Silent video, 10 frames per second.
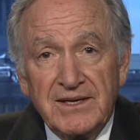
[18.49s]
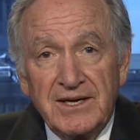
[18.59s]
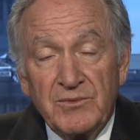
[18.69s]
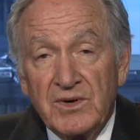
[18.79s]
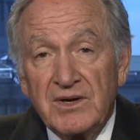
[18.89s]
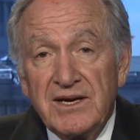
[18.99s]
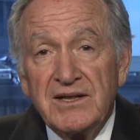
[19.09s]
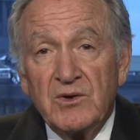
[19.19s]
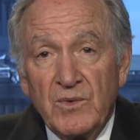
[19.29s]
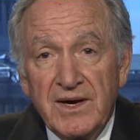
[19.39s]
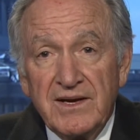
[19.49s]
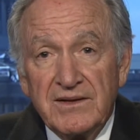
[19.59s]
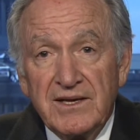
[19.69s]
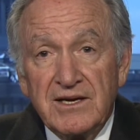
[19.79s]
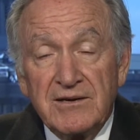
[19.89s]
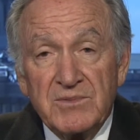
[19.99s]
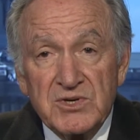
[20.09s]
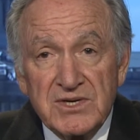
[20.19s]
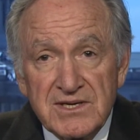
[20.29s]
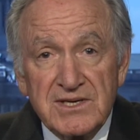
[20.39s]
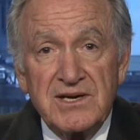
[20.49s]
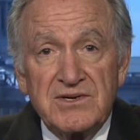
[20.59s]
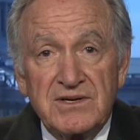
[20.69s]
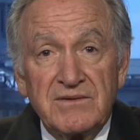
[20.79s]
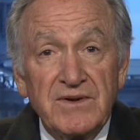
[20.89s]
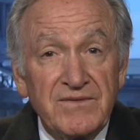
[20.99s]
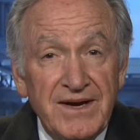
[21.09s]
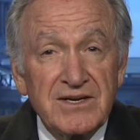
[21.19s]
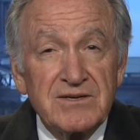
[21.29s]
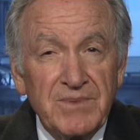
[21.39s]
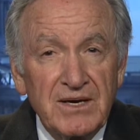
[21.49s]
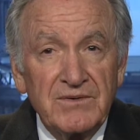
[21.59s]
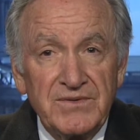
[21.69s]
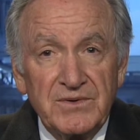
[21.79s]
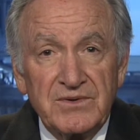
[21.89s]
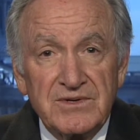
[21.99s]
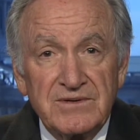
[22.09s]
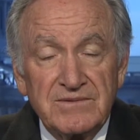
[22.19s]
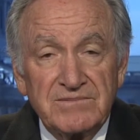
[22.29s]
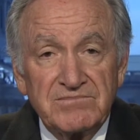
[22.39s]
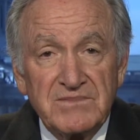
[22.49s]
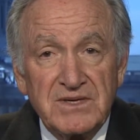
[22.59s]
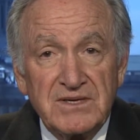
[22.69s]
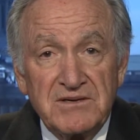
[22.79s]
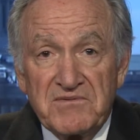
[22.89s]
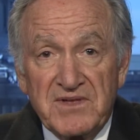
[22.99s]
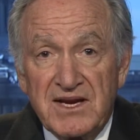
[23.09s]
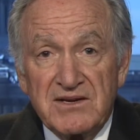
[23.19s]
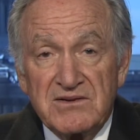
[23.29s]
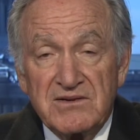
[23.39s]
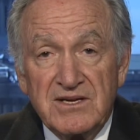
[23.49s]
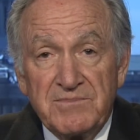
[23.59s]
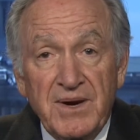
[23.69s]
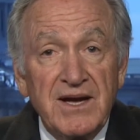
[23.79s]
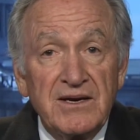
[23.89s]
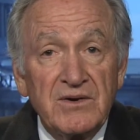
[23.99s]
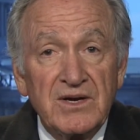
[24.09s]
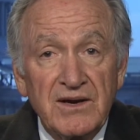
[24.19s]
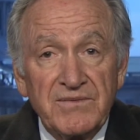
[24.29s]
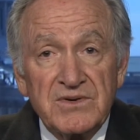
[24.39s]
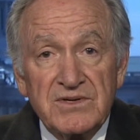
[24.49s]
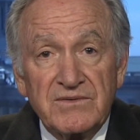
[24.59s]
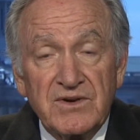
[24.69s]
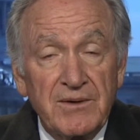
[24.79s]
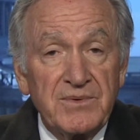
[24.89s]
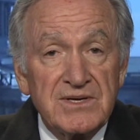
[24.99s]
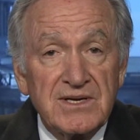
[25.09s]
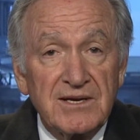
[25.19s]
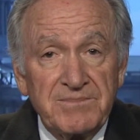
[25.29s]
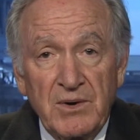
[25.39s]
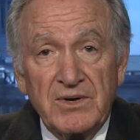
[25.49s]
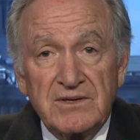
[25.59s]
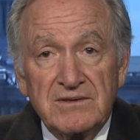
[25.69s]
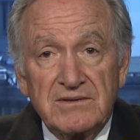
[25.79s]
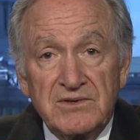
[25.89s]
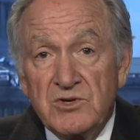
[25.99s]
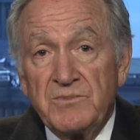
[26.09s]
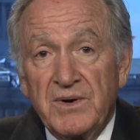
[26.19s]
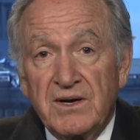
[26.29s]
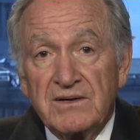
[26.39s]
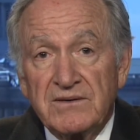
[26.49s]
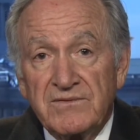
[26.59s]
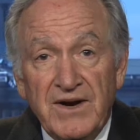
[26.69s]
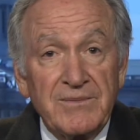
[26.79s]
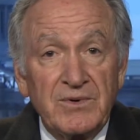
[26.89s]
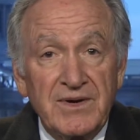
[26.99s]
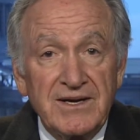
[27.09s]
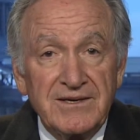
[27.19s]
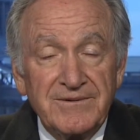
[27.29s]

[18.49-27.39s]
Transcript: and we are leading the way in the commercialization of advanced biofuels, thanks to the pioneering efforts of companies like Poet and DuPont and Fiberight.